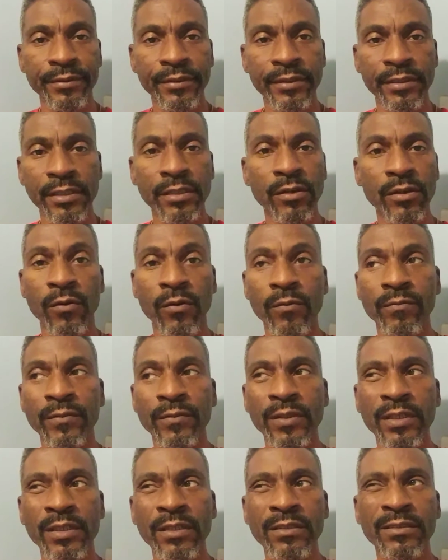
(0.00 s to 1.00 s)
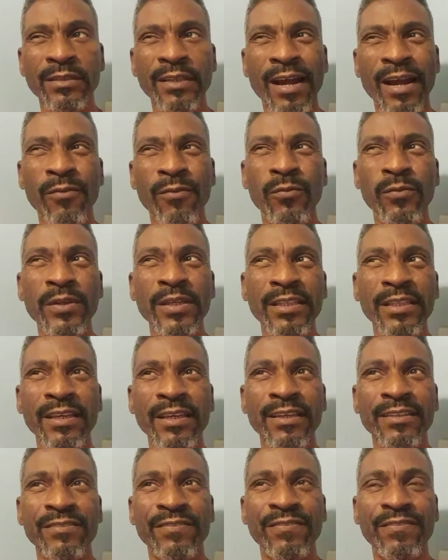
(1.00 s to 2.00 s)
He's not really
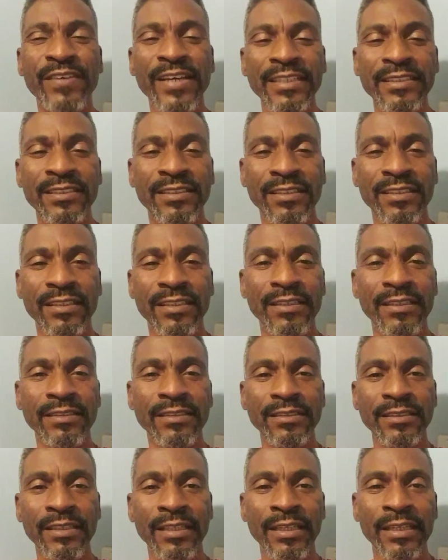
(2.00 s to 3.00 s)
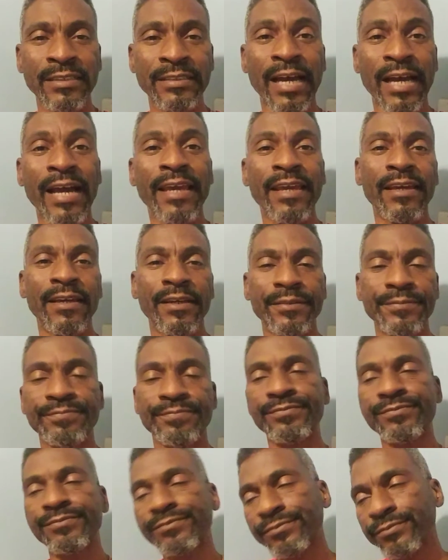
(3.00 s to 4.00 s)
as vested as I am.
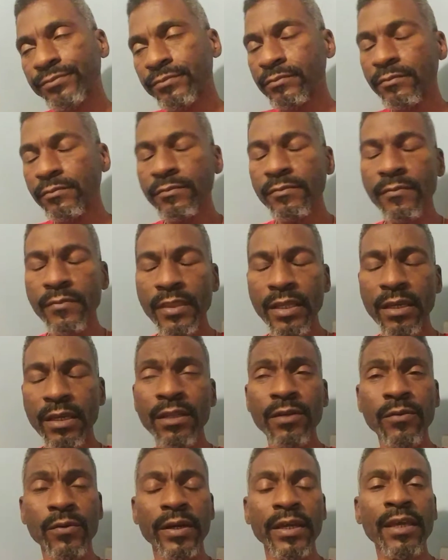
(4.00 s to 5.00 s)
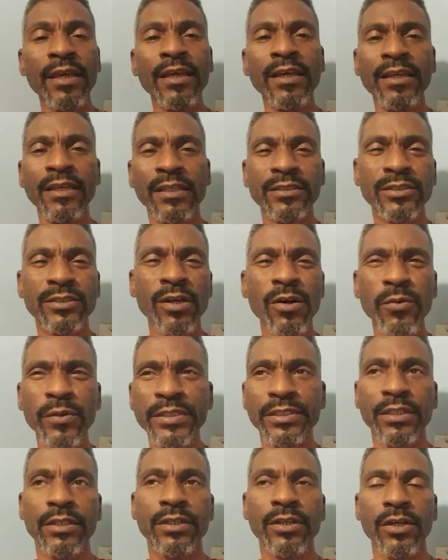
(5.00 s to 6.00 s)
Anyway, it's
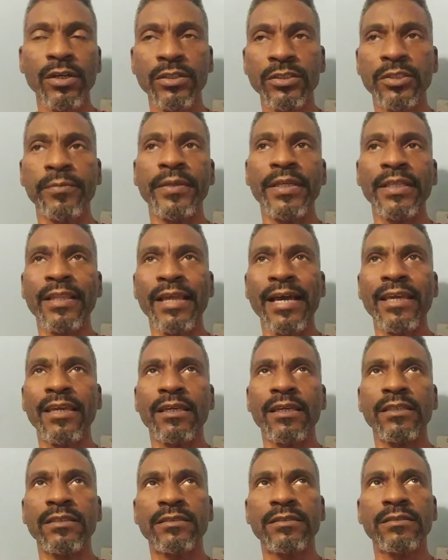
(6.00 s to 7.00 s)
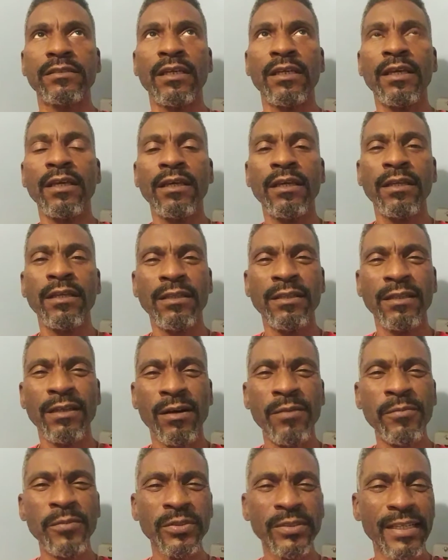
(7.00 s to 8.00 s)
always occurred to me like it's
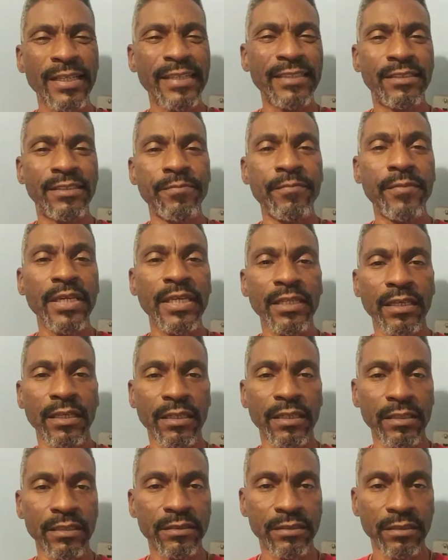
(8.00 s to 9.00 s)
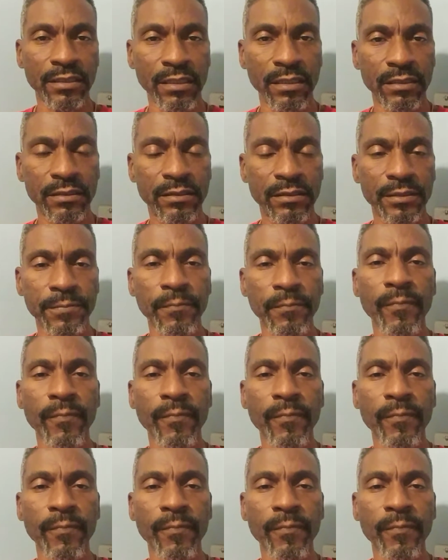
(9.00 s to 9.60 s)
almost like demeaning in a sense.